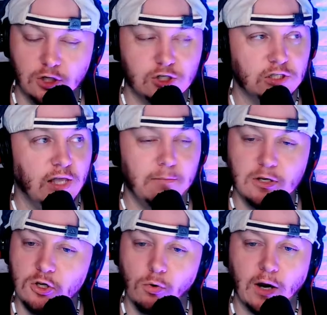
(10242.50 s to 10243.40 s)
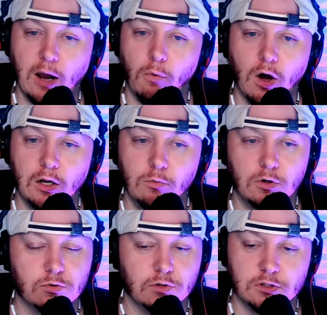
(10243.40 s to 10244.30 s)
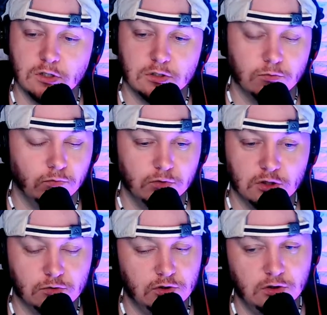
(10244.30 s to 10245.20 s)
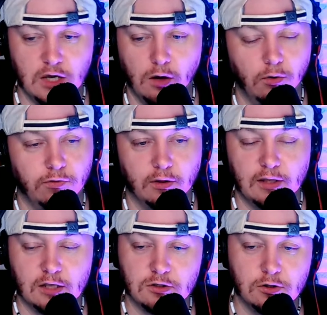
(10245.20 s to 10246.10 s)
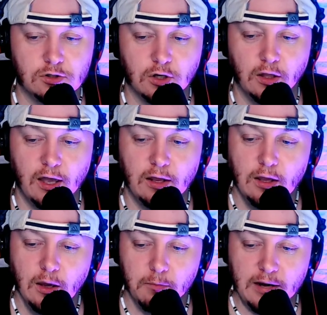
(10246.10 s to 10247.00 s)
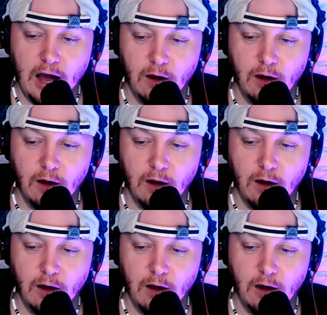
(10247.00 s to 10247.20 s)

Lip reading: just let me do what I wanted, which was just deal with it. That's what you should have let. But now I'm